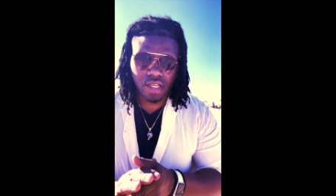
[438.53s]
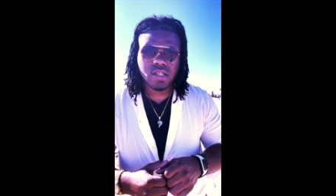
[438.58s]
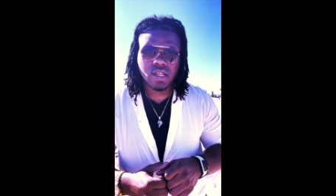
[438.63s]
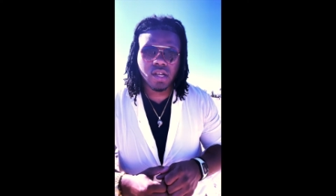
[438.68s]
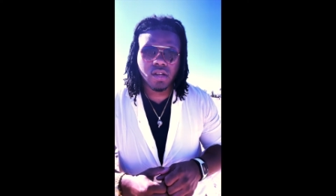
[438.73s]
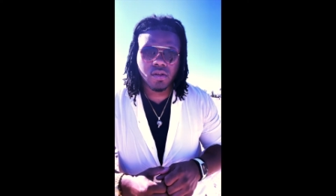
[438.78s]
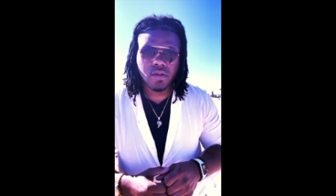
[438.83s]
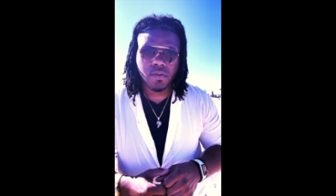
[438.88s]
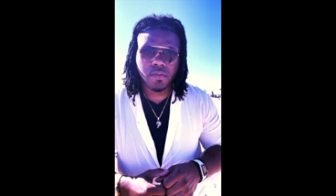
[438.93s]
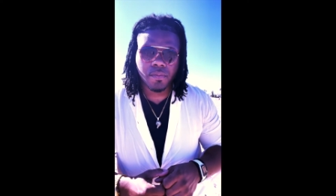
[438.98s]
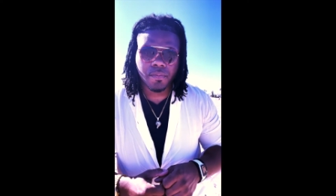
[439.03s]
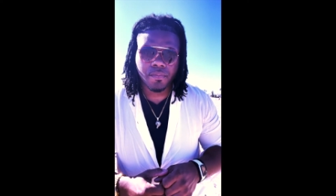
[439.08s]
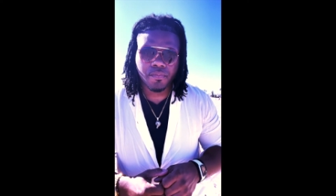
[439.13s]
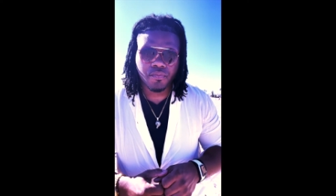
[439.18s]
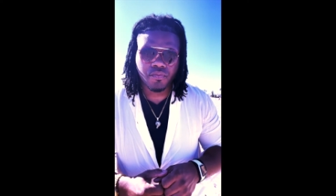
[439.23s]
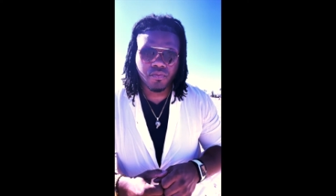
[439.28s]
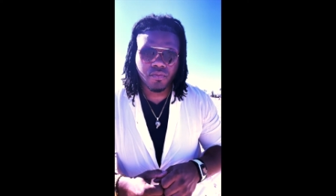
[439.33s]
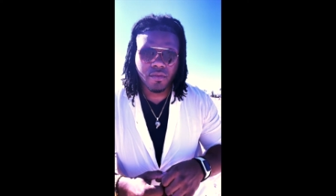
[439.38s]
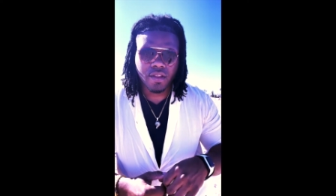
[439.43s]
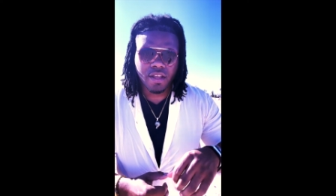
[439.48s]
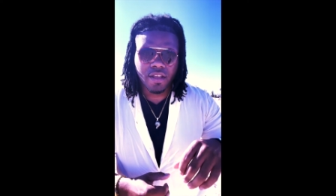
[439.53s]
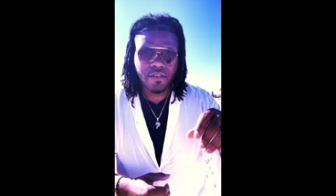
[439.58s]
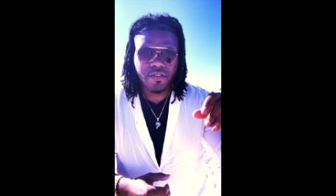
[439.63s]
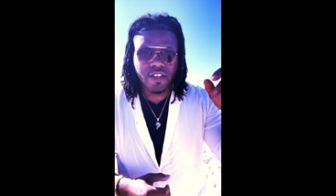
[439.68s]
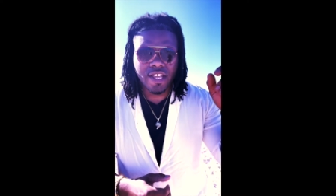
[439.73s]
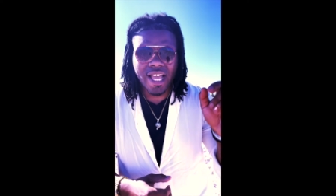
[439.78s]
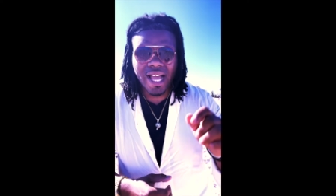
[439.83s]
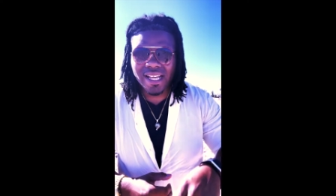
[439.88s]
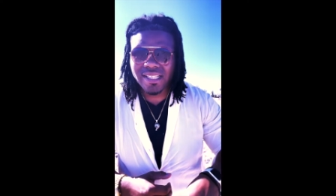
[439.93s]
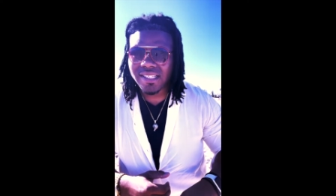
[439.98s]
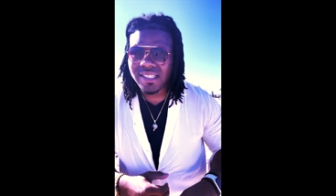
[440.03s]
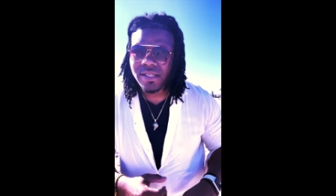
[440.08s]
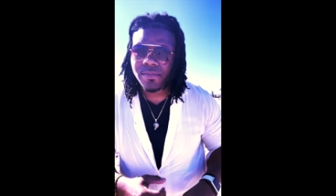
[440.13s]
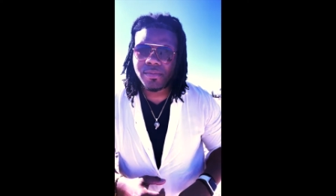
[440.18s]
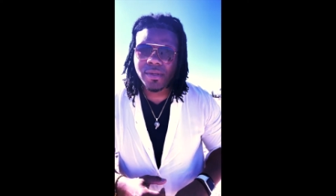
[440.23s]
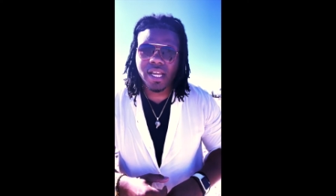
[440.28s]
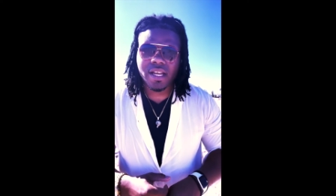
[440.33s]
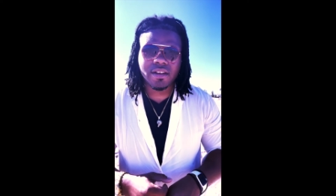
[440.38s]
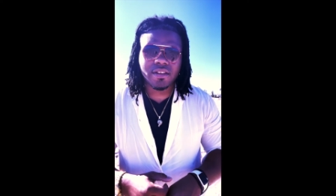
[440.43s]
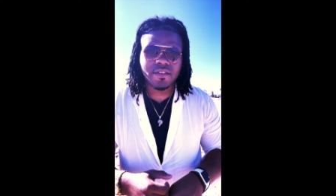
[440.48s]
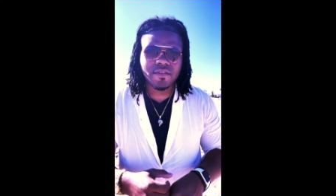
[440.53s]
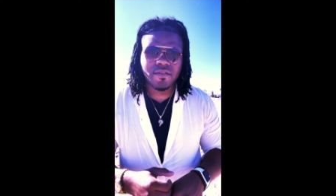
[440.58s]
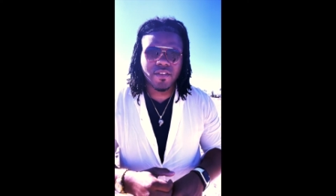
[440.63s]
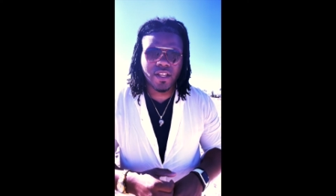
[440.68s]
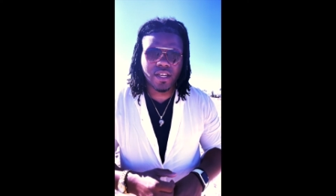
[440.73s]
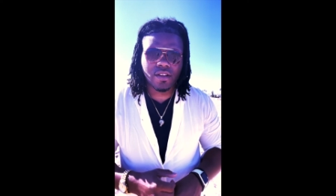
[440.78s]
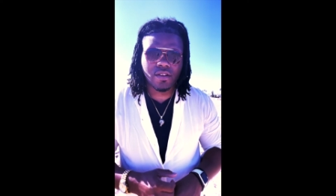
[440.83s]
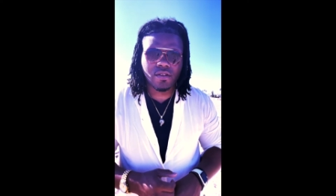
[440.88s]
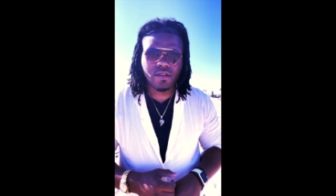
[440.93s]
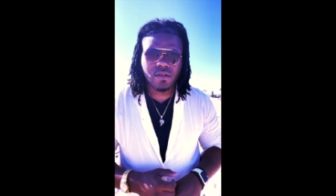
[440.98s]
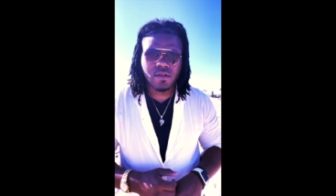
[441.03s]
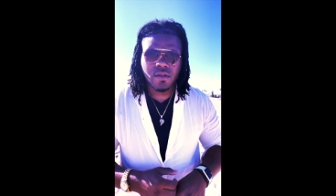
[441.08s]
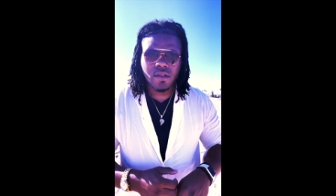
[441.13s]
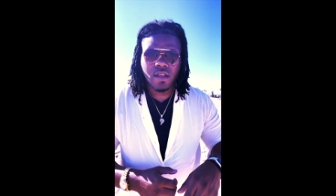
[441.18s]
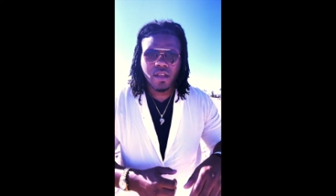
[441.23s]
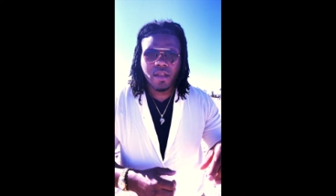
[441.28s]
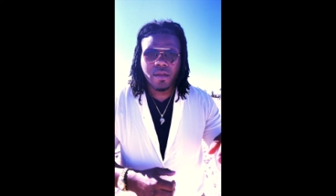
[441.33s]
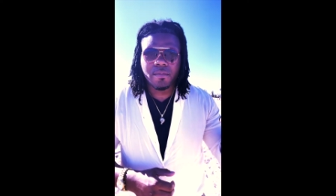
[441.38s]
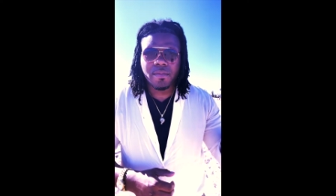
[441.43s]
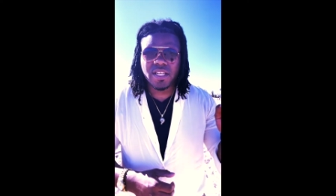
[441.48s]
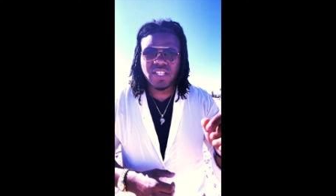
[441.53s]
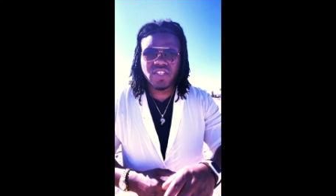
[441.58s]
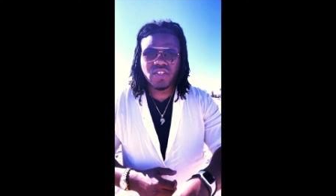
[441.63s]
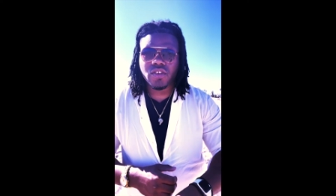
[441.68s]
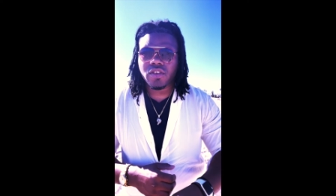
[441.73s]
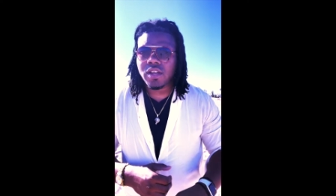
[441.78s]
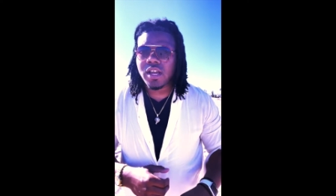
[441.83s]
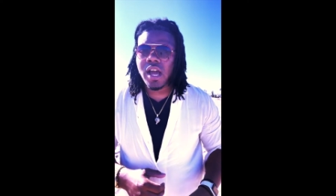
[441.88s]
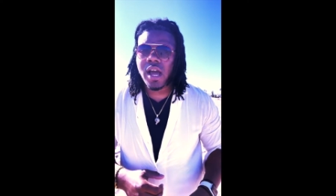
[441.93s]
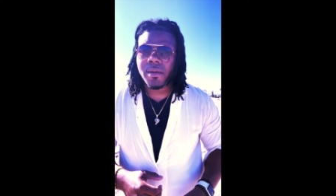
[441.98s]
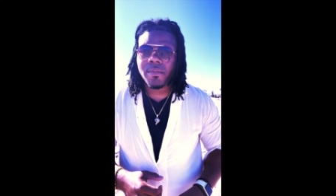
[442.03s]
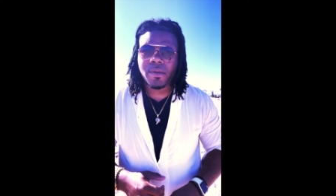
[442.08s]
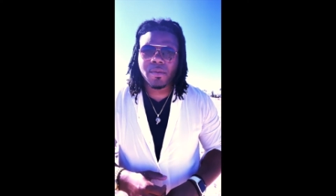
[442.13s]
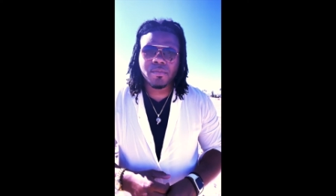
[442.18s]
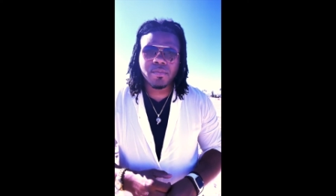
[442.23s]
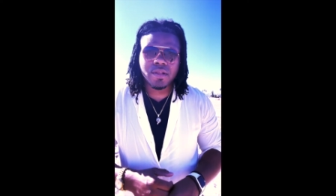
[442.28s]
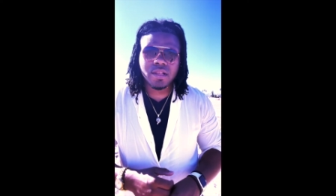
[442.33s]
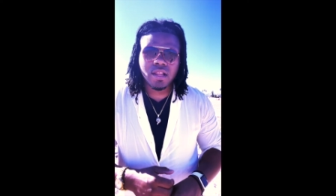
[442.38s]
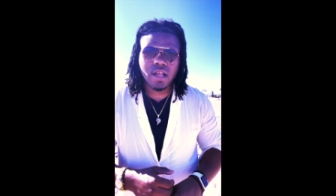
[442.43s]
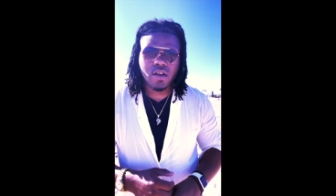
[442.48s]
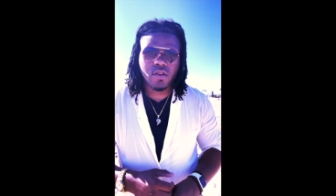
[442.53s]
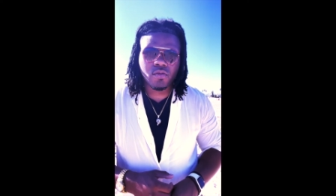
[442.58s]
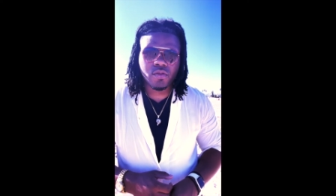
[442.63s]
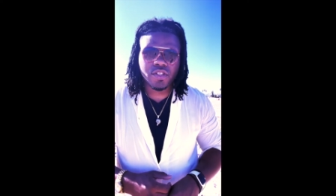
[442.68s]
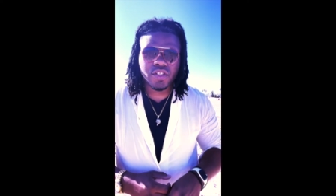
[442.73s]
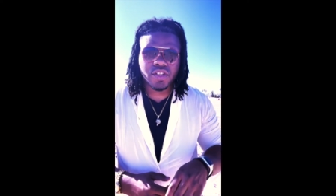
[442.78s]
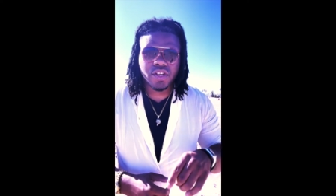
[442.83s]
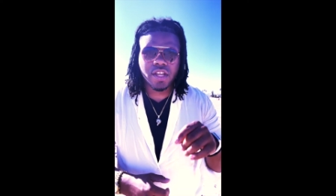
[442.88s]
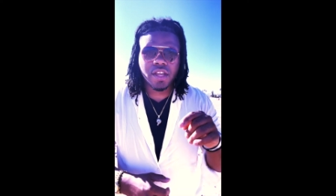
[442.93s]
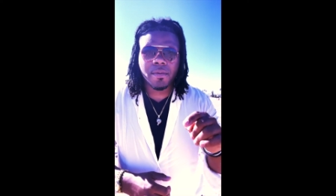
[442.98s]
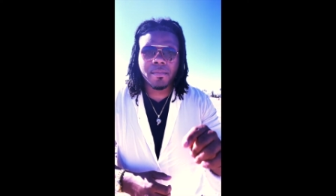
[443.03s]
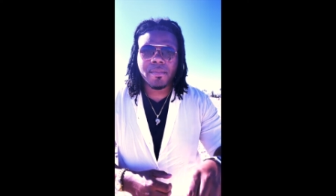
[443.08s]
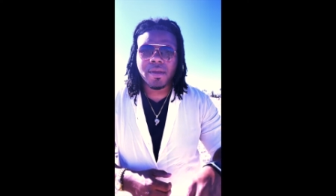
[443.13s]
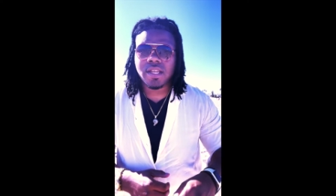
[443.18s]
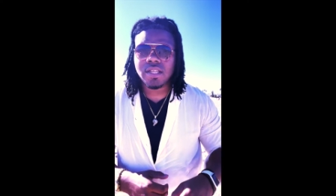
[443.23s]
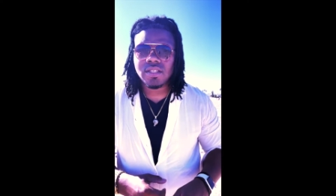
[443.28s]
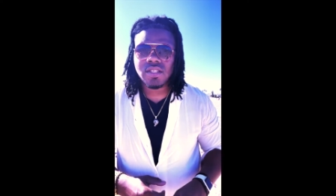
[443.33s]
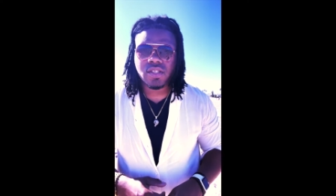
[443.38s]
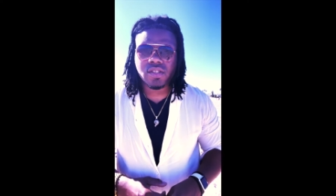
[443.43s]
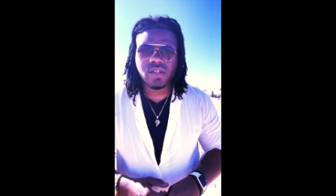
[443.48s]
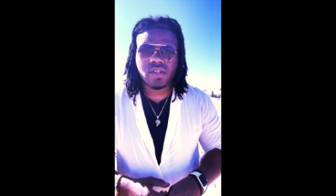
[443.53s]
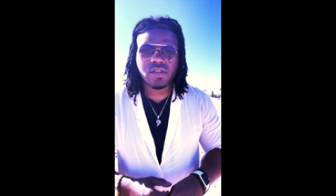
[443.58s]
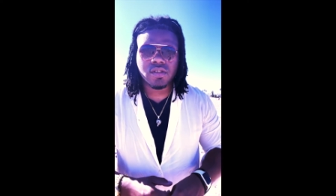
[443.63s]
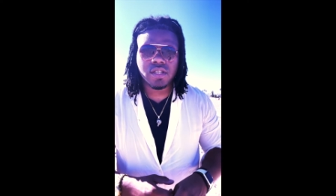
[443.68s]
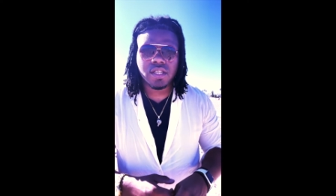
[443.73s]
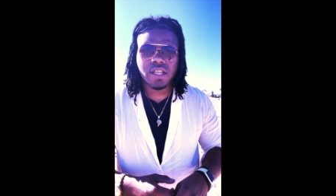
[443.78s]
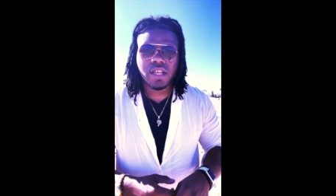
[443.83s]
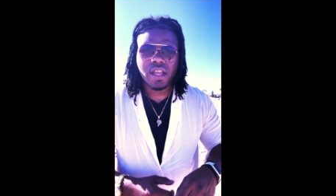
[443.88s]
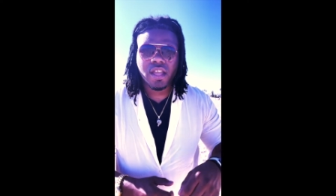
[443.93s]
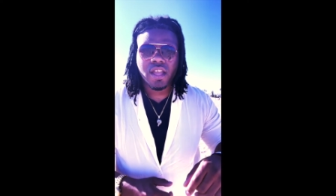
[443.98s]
So if you got something out of this video, make sure you comment below what you're committed to doing.